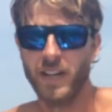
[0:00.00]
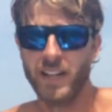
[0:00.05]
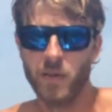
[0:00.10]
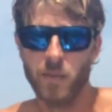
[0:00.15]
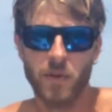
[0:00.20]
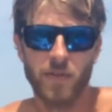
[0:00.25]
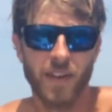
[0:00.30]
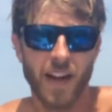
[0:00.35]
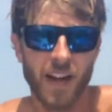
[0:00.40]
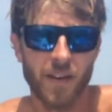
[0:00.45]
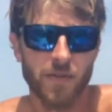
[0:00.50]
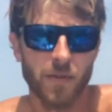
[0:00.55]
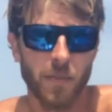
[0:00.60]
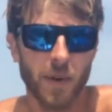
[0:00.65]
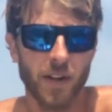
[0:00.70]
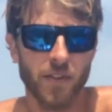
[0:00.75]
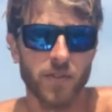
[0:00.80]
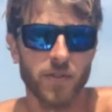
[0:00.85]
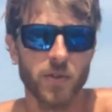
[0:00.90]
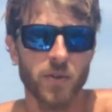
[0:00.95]
wind we've had for
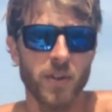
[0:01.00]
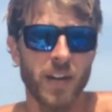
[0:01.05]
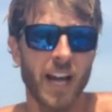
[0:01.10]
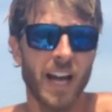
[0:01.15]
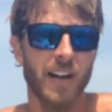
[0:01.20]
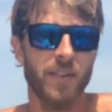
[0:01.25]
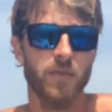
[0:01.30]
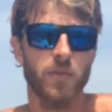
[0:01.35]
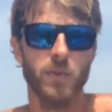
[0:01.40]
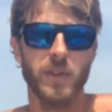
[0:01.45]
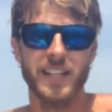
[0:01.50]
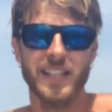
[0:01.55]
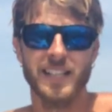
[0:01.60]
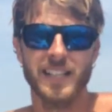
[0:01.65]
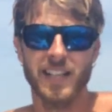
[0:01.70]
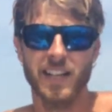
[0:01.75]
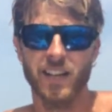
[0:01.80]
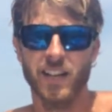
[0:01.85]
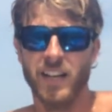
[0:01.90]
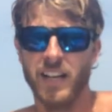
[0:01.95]
about 2.5
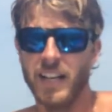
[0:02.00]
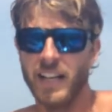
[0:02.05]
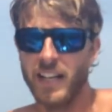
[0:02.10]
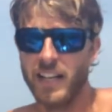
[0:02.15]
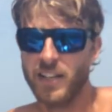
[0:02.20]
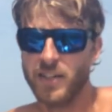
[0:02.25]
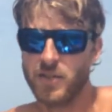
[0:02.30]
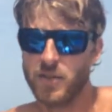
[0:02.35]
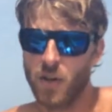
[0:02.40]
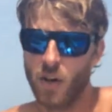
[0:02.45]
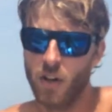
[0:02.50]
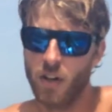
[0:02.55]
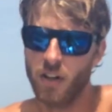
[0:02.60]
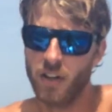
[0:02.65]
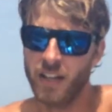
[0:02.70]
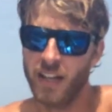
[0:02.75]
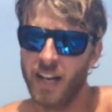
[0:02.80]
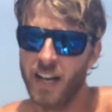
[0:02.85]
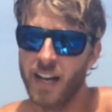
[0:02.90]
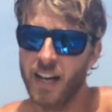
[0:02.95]
weeks here is
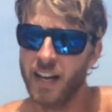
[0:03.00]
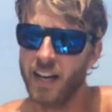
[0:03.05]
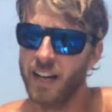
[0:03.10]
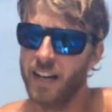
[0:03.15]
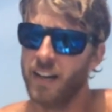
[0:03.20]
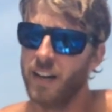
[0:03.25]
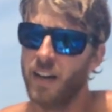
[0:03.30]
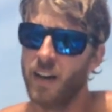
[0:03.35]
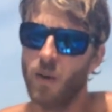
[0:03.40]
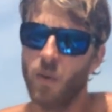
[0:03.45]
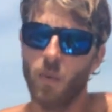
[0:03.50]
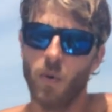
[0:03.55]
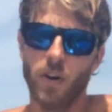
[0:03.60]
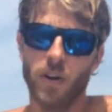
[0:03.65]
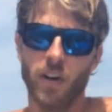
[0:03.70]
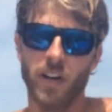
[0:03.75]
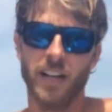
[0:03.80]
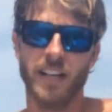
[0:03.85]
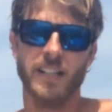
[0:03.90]
drawing water,